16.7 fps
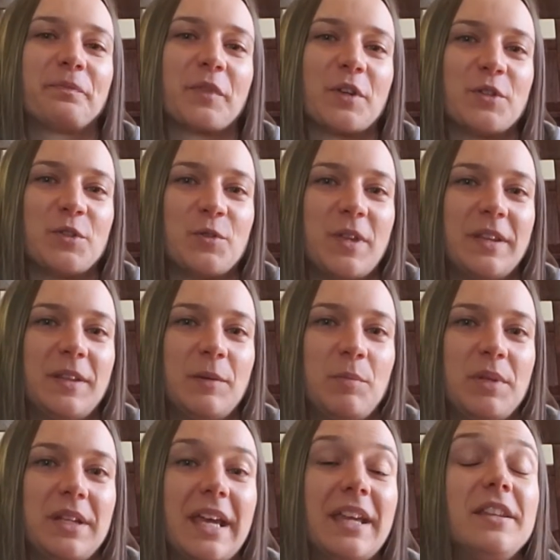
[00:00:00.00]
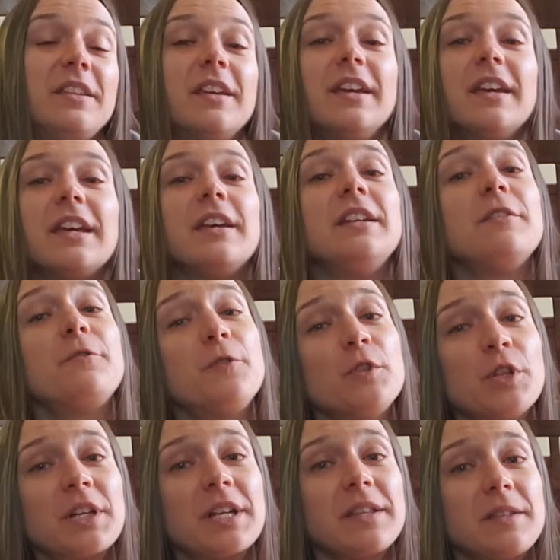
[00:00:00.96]
so that and if
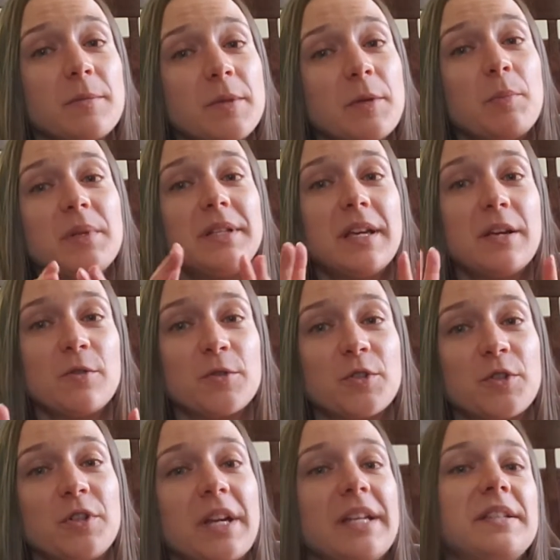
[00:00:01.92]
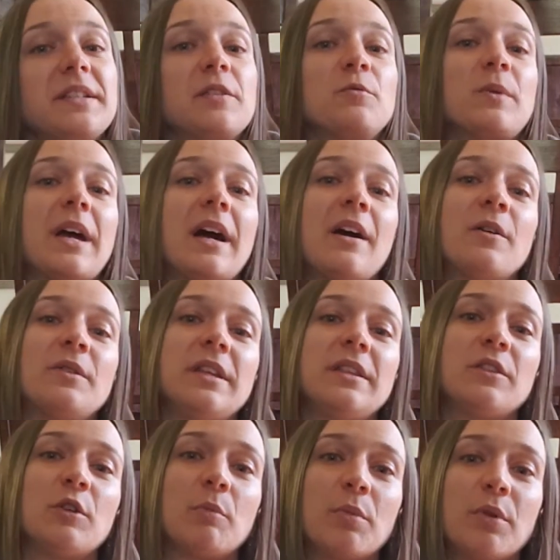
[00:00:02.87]
you look at them, the potatoes are nice and round
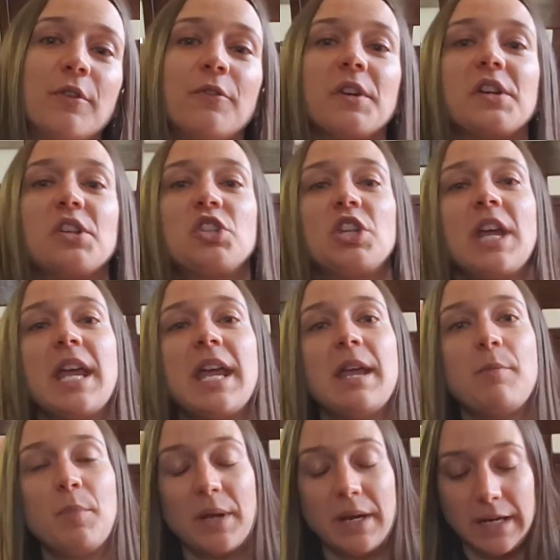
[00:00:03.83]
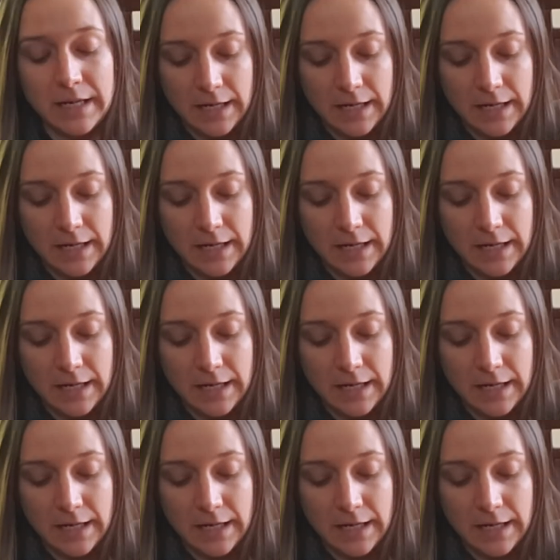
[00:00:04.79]
and they're perfect shape,